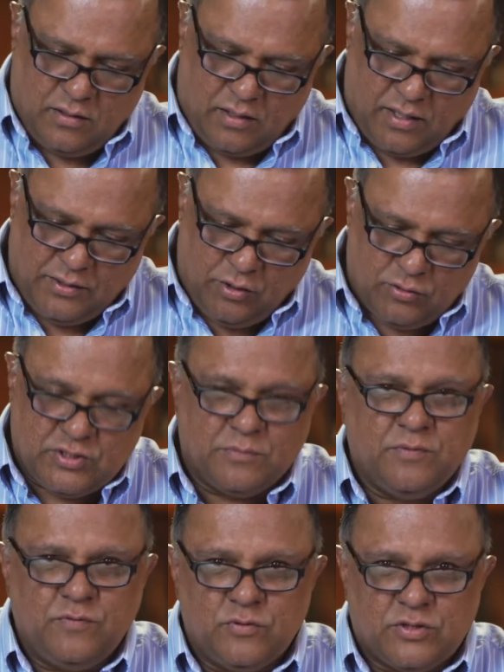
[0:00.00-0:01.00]
I know
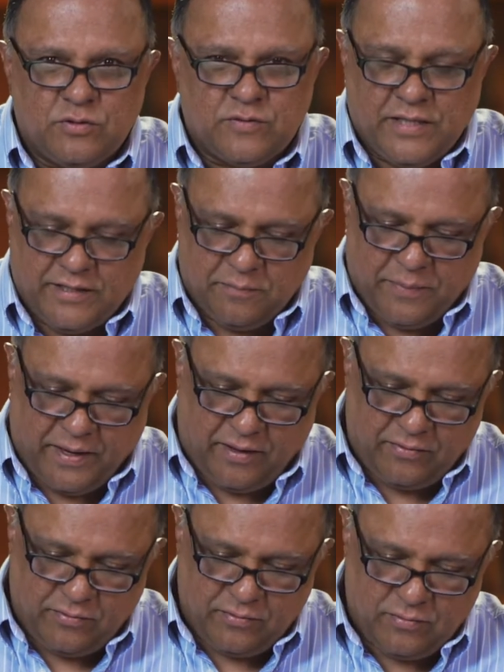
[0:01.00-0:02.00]
some of you still take a
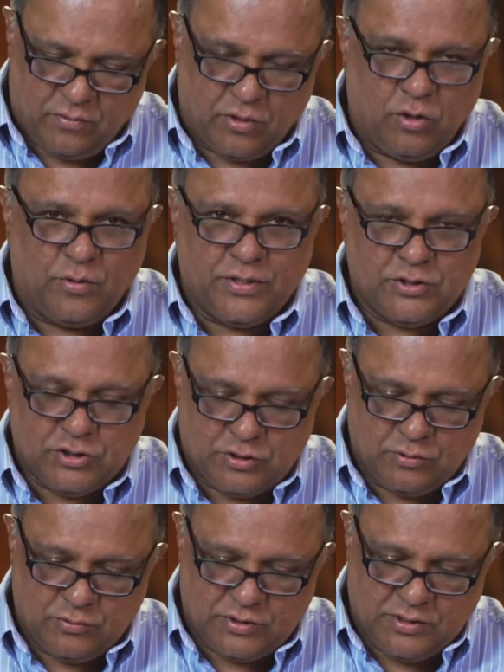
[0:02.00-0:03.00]
bath or go in a
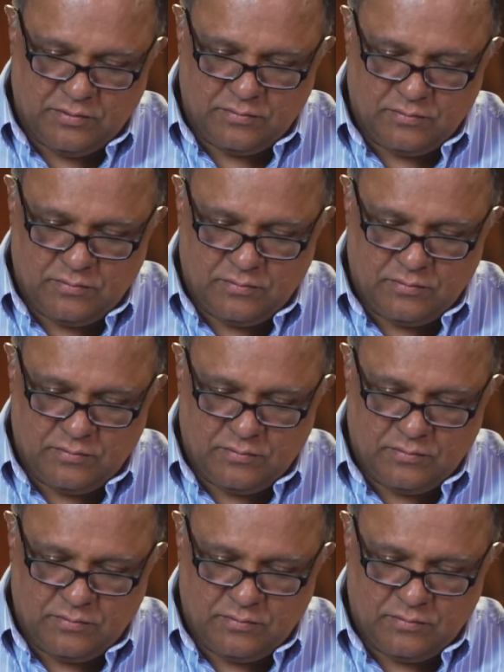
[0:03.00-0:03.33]
jacuzzi.